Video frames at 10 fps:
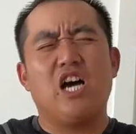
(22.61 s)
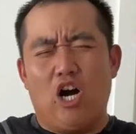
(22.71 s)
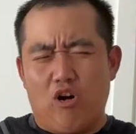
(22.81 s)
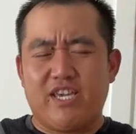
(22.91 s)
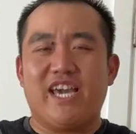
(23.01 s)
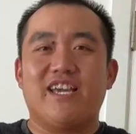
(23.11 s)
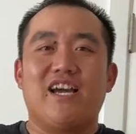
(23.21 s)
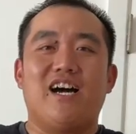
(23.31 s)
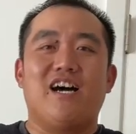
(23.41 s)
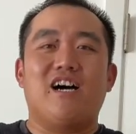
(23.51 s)
Okay,
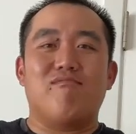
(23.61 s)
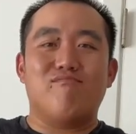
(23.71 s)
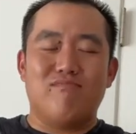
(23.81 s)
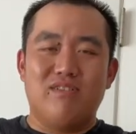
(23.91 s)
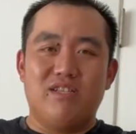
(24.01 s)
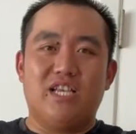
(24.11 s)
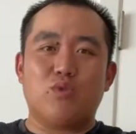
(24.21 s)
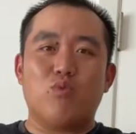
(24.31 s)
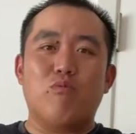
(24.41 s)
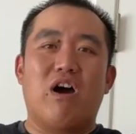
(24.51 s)

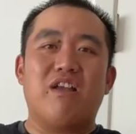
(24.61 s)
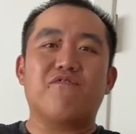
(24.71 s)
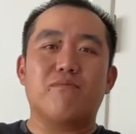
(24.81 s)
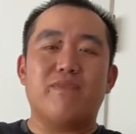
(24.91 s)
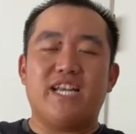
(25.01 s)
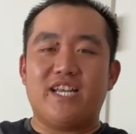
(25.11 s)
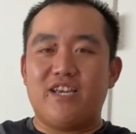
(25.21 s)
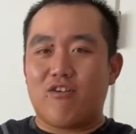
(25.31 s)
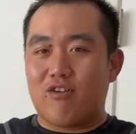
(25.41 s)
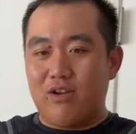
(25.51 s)
let's rewind for a minute
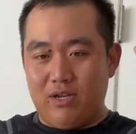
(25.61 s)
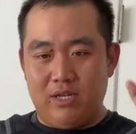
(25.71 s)
here.